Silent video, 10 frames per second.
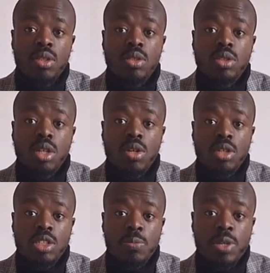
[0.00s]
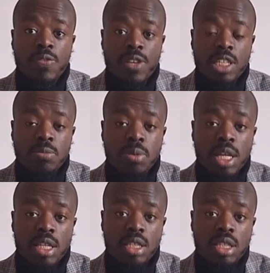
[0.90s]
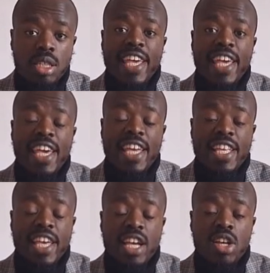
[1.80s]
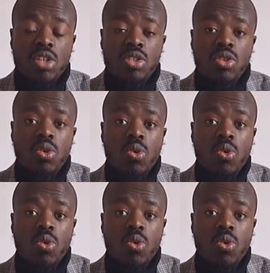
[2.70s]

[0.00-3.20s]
So to briefly explain, in England,